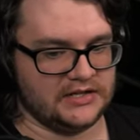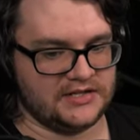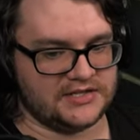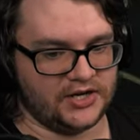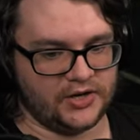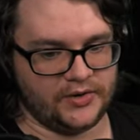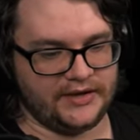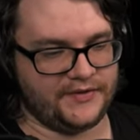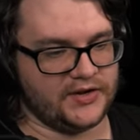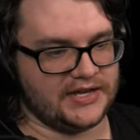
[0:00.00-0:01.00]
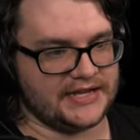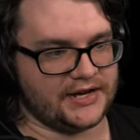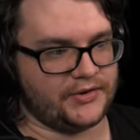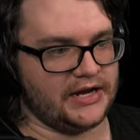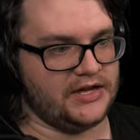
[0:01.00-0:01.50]
So if you hit that
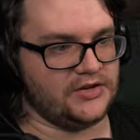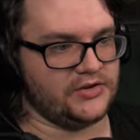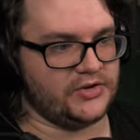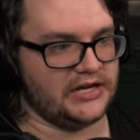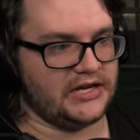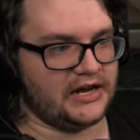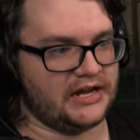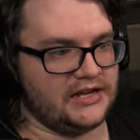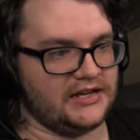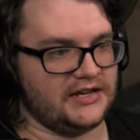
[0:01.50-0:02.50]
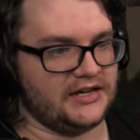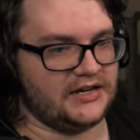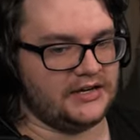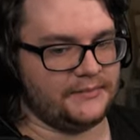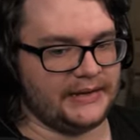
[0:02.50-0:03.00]
gray, you do get a
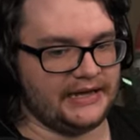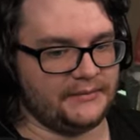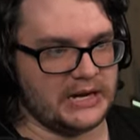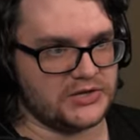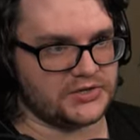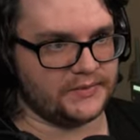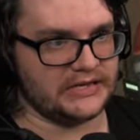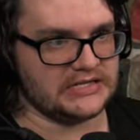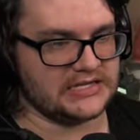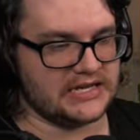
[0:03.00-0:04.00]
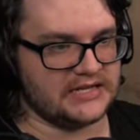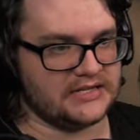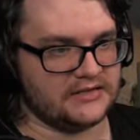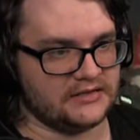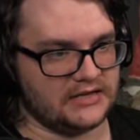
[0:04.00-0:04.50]
um, animation reset
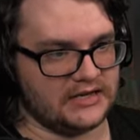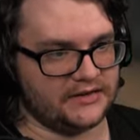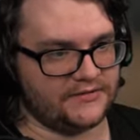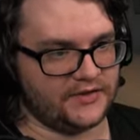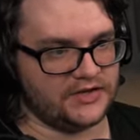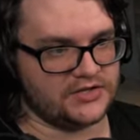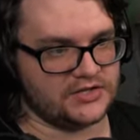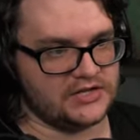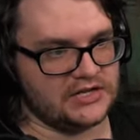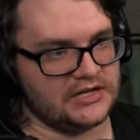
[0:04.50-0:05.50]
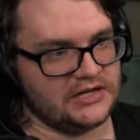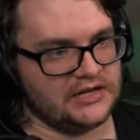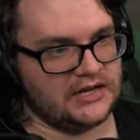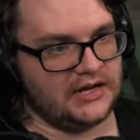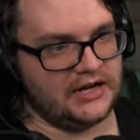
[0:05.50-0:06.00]
uh, flinch.
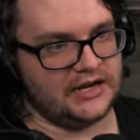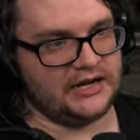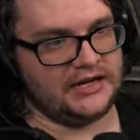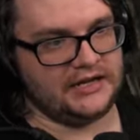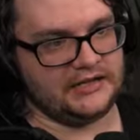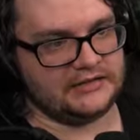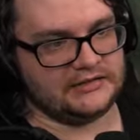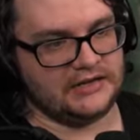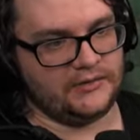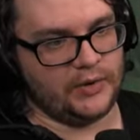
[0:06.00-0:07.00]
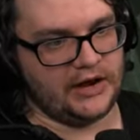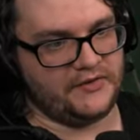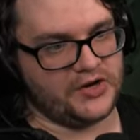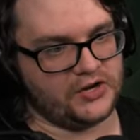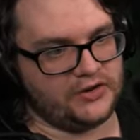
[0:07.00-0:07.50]
Uh, whenever
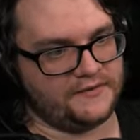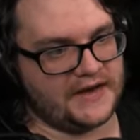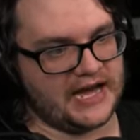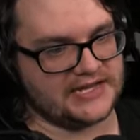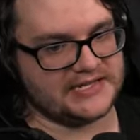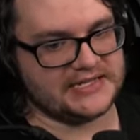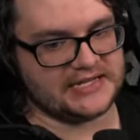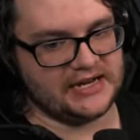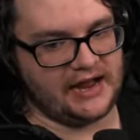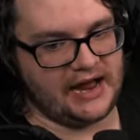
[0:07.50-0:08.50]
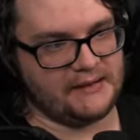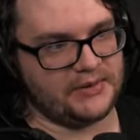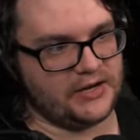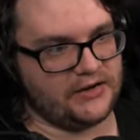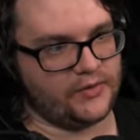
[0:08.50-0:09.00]
you're going fast, it's going to
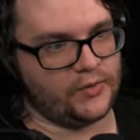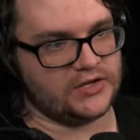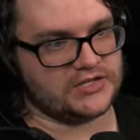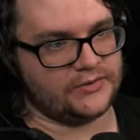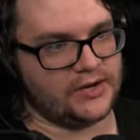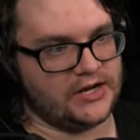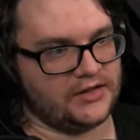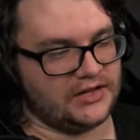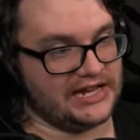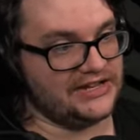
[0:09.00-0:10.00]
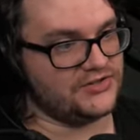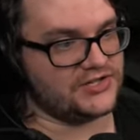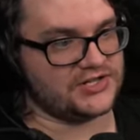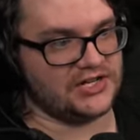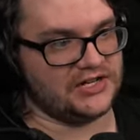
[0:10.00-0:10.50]
happen every once in a while. Like you
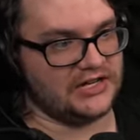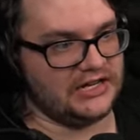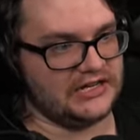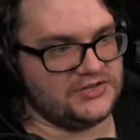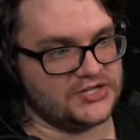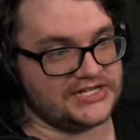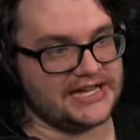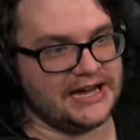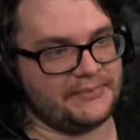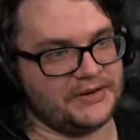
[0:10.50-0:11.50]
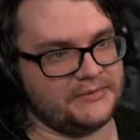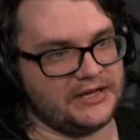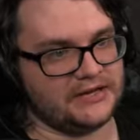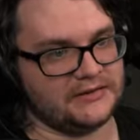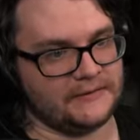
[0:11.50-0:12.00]
just saw, it just happened to me.